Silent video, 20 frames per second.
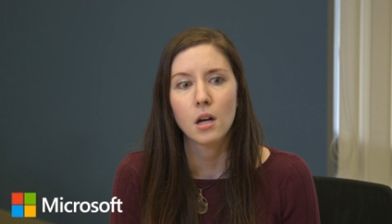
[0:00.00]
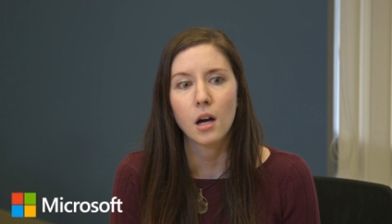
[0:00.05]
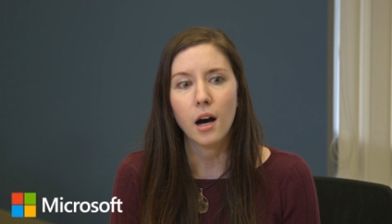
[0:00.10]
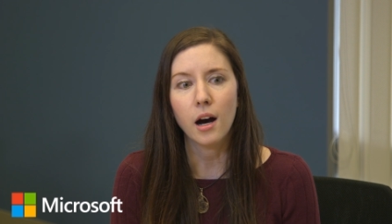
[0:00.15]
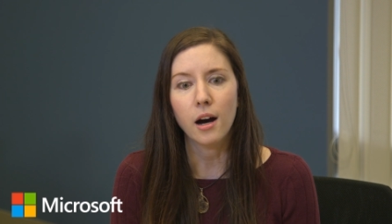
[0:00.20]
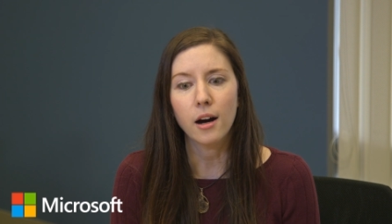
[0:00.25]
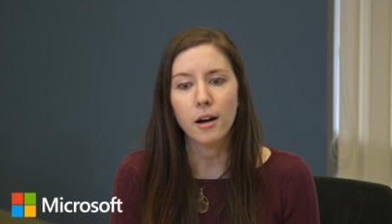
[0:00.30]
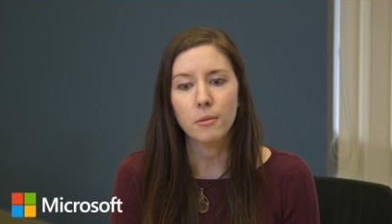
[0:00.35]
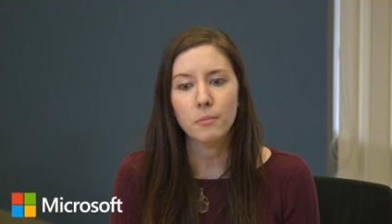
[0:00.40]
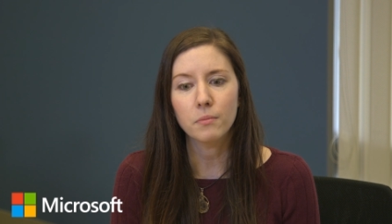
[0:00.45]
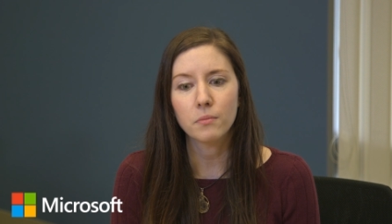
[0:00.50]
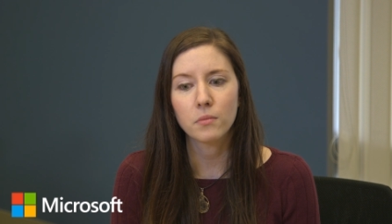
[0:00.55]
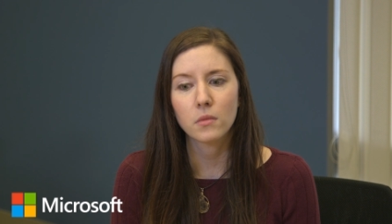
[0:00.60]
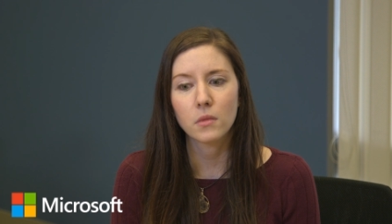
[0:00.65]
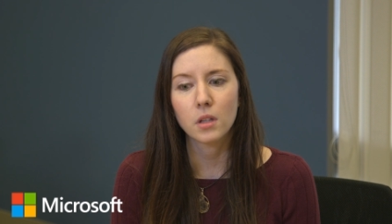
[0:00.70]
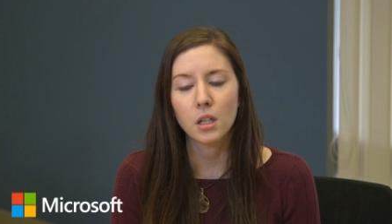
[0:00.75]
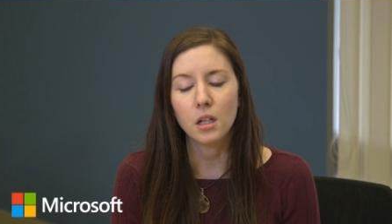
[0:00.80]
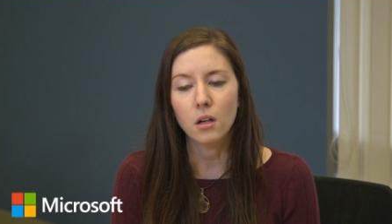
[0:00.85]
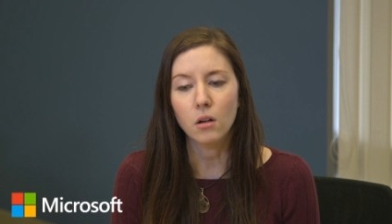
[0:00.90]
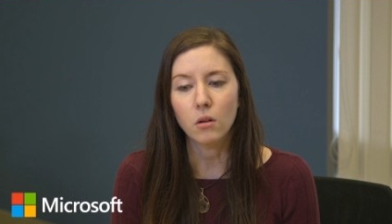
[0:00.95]
um,
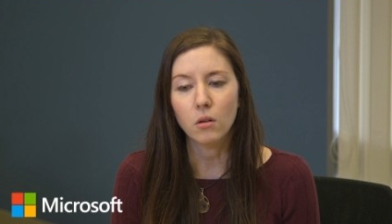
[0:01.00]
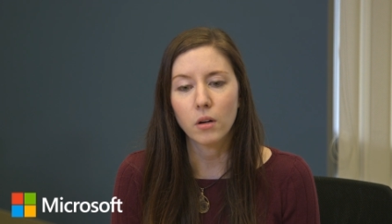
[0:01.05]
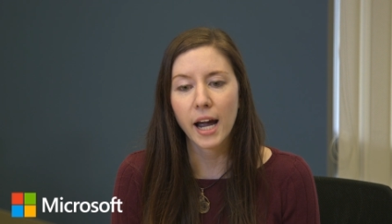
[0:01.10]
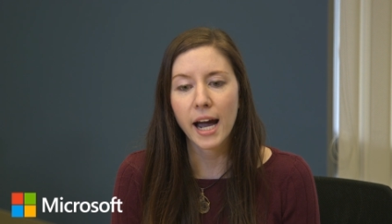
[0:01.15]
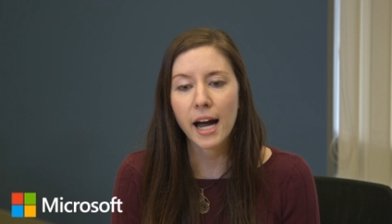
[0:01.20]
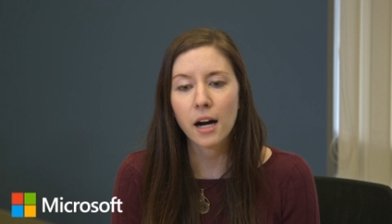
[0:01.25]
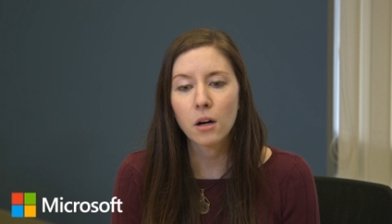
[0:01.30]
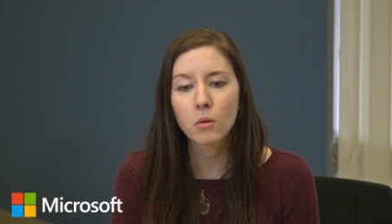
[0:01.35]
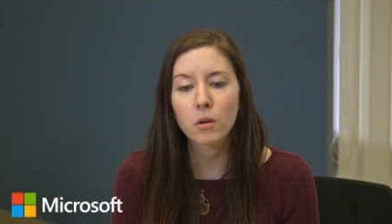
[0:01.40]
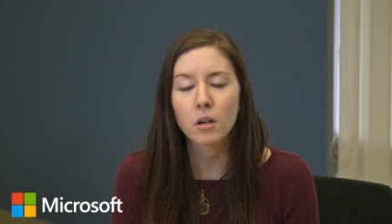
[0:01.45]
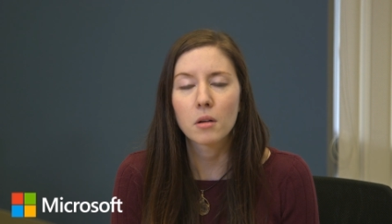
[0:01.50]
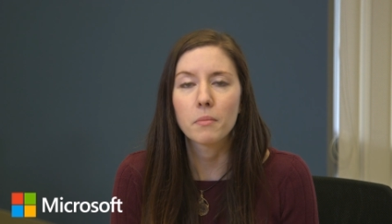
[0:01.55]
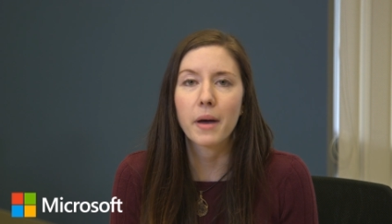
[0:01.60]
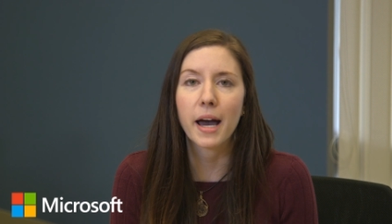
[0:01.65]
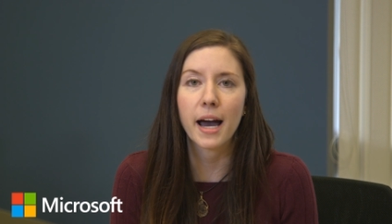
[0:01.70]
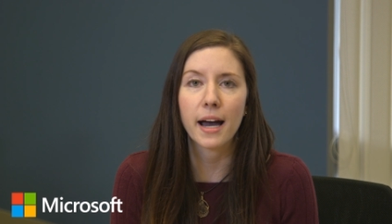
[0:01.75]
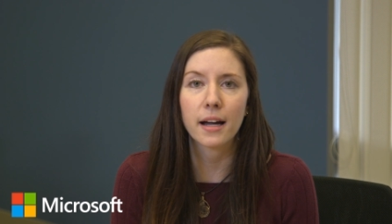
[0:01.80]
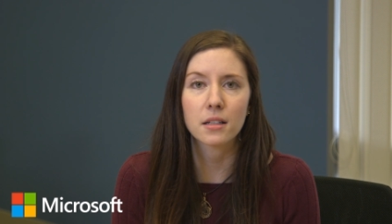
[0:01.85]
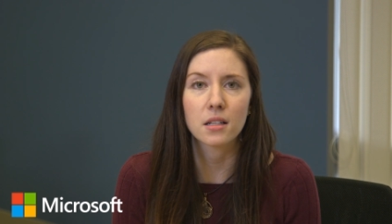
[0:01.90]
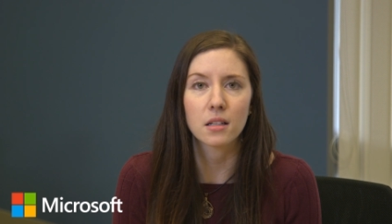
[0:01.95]
you know, how we're
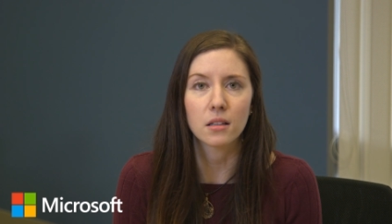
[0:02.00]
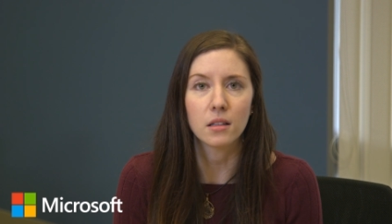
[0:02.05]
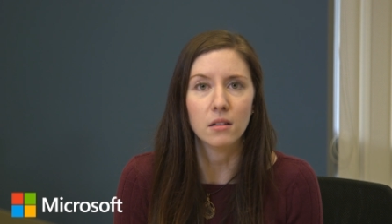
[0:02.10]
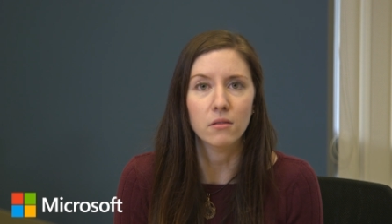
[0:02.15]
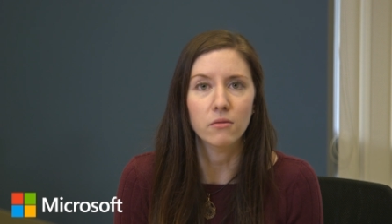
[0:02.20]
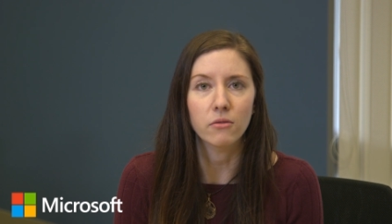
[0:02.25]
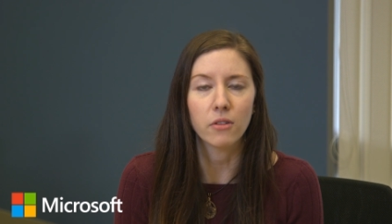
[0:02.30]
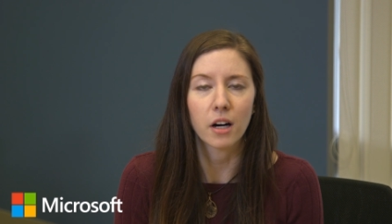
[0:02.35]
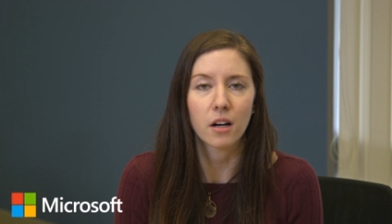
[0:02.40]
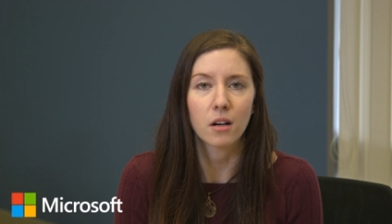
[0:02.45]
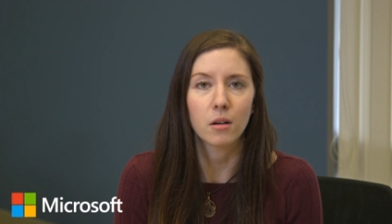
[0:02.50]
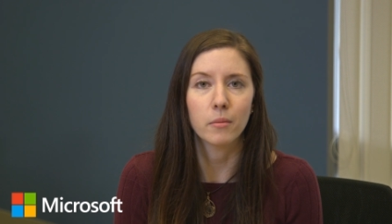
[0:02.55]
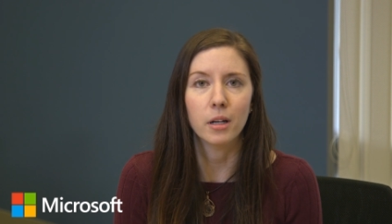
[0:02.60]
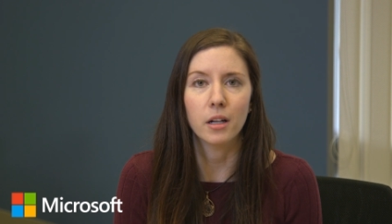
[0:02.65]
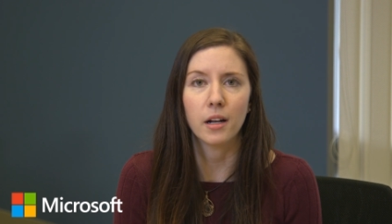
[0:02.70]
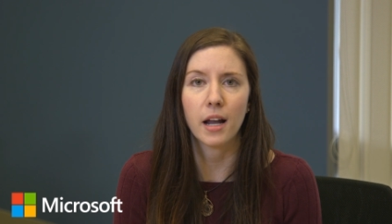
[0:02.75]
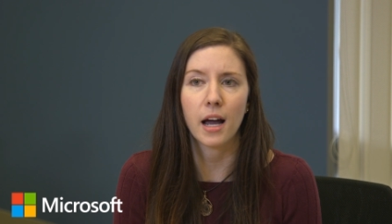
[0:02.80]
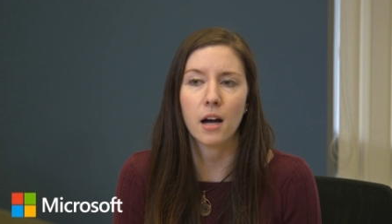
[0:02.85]
impacting the environment,